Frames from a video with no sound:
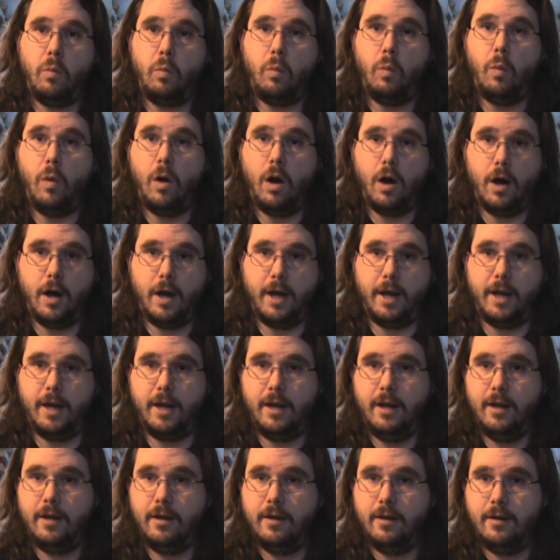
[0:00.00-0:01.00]

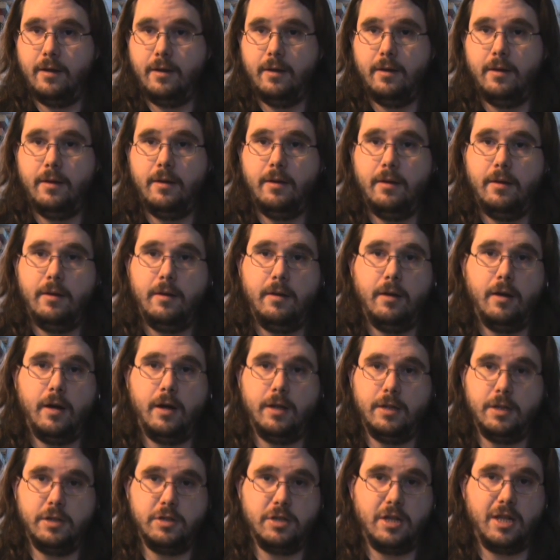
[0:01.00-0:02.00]
why
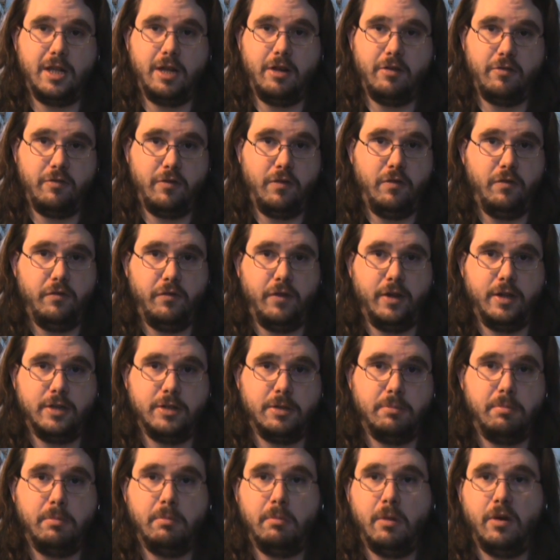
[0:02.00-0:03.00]
I need to clear a few
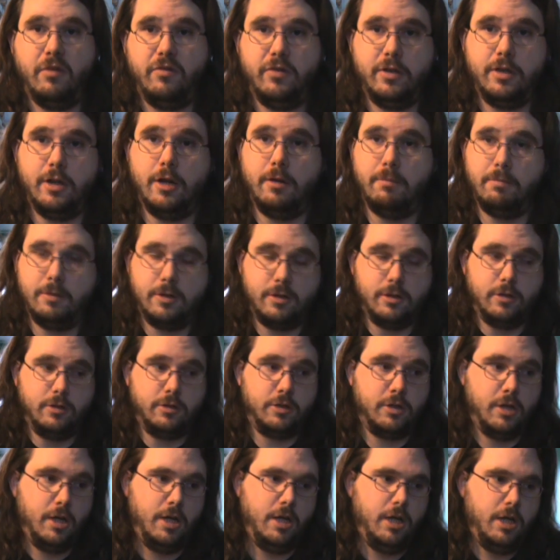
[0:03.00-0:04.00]
things up in my video,
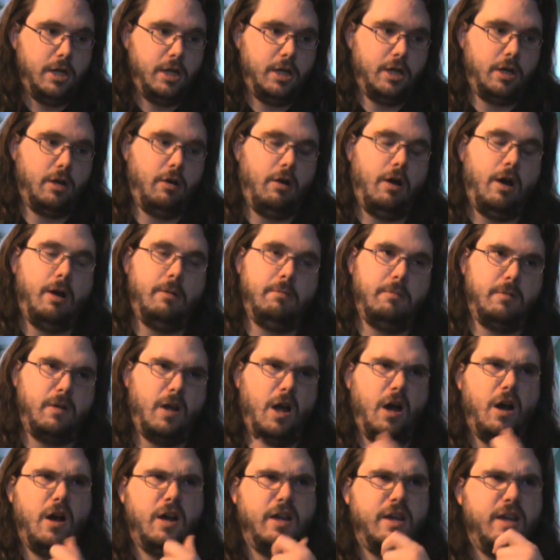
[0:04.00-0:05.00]
because you know,
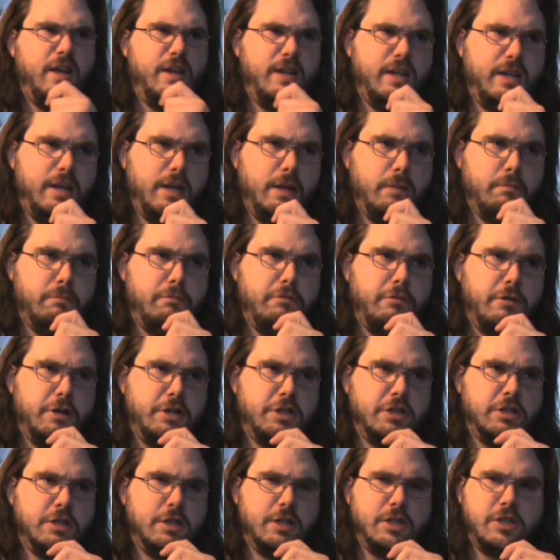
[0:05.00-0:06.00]
I get the
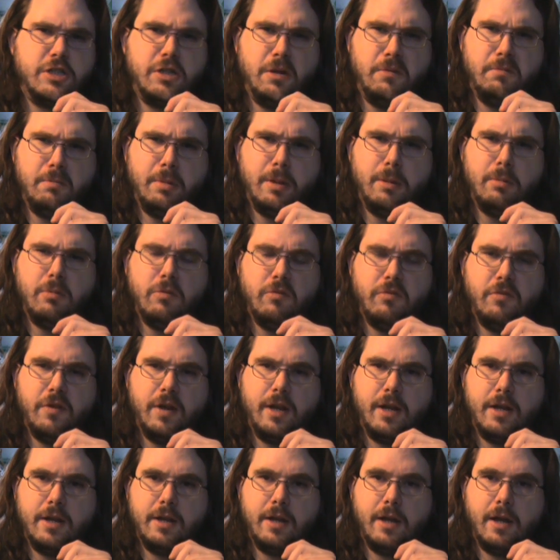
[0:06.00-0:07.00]
impression that some people
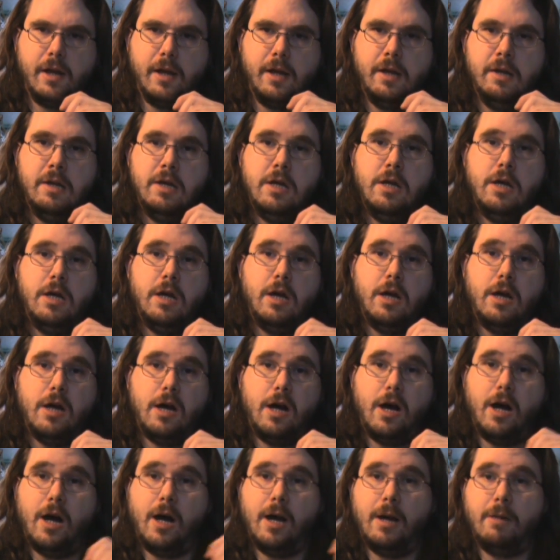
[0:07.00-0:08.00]
think that
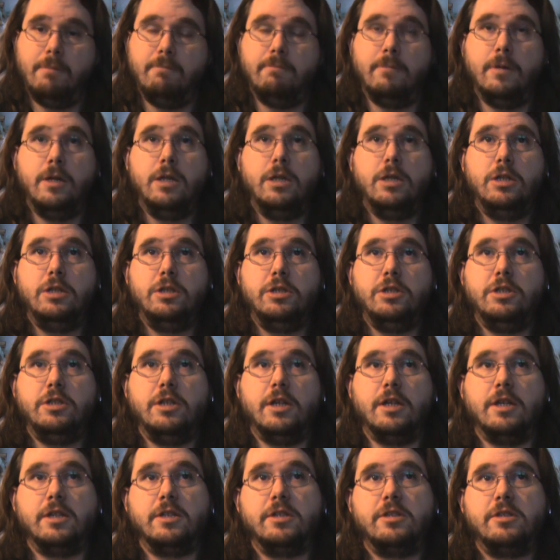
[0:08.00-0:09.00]
I'm
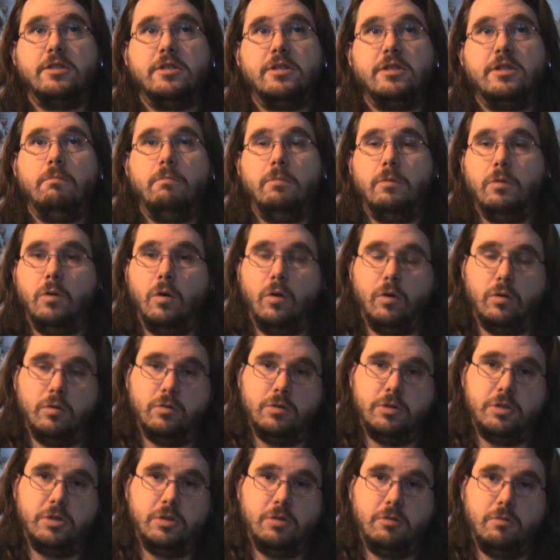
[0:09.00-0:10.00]
just
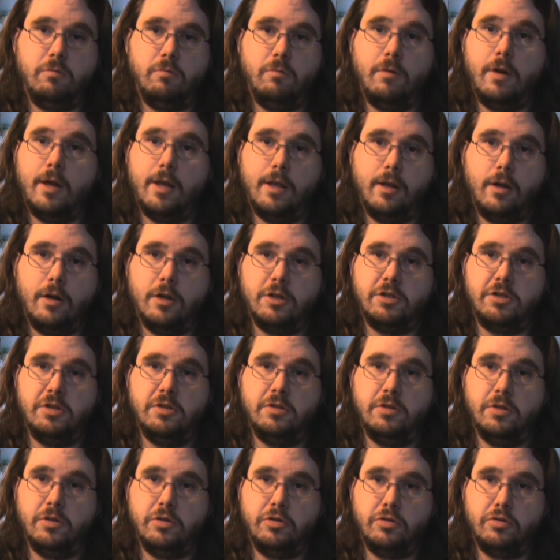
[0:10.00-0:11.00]
not
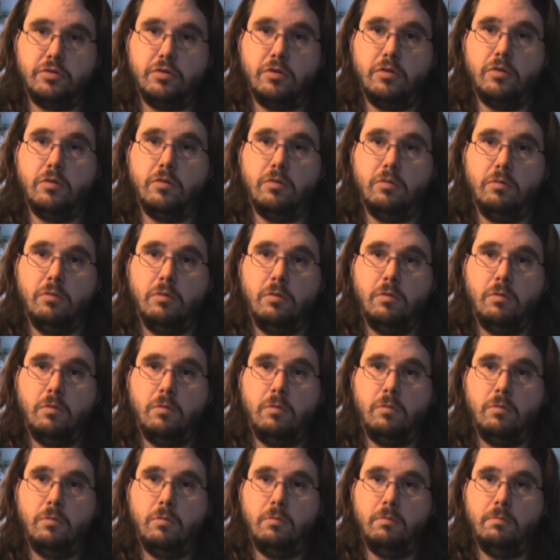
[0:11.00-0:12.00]
realising the true
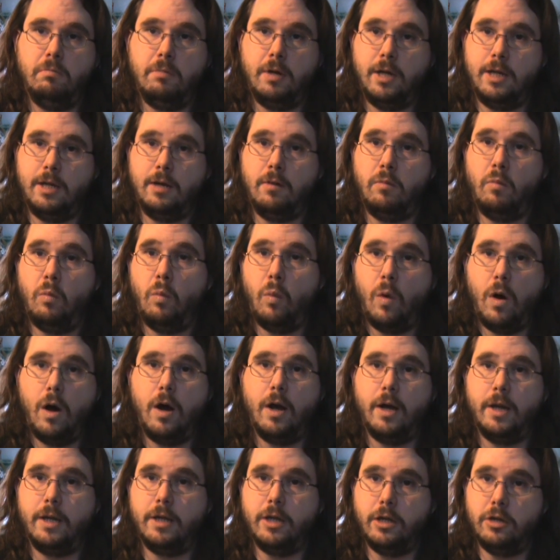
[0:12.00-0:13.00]
meaning
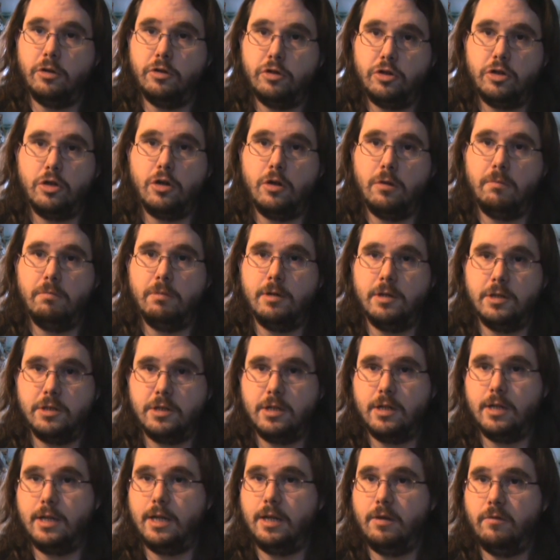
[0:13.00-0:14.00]
why YouTube is
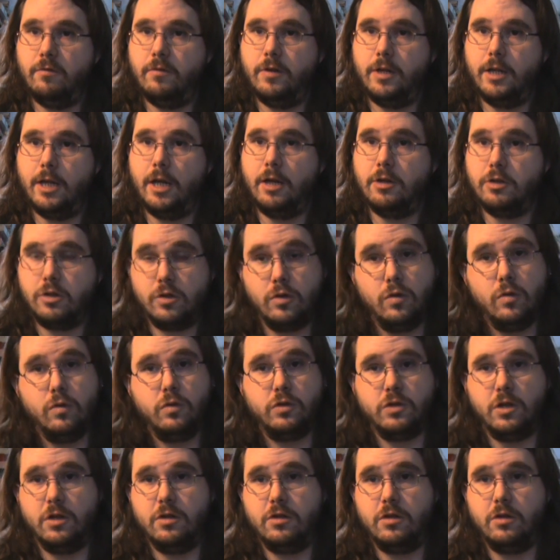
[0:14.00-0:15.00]
deleting videos. Of
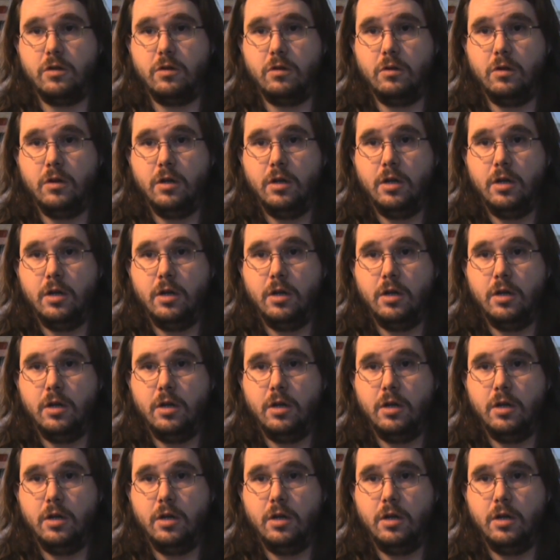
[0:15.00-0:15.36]
course I do.